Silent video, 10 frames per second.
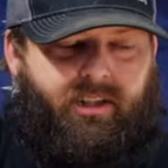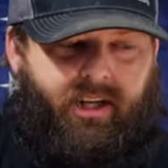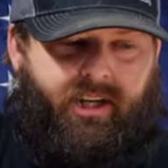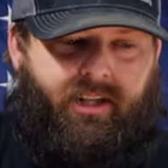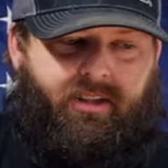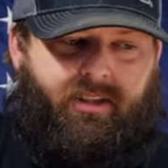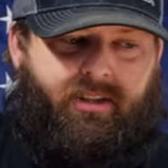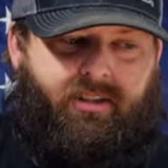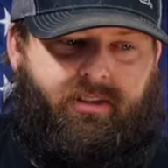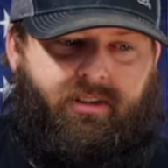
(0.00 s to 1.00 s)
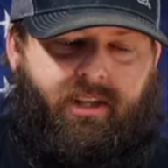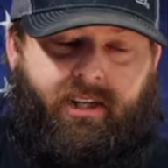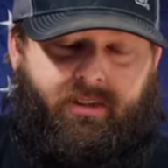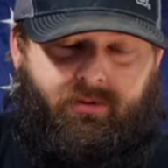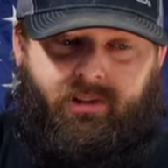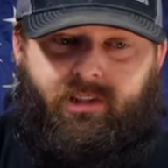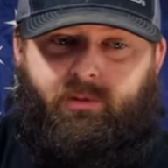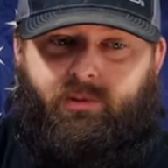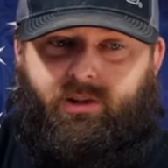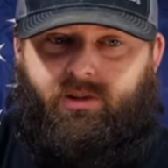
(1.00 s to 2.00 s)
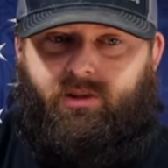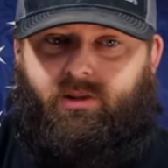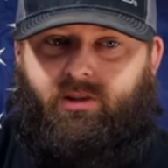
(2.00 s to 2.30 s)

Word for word: they had a lot of good. They got a really good pitcher.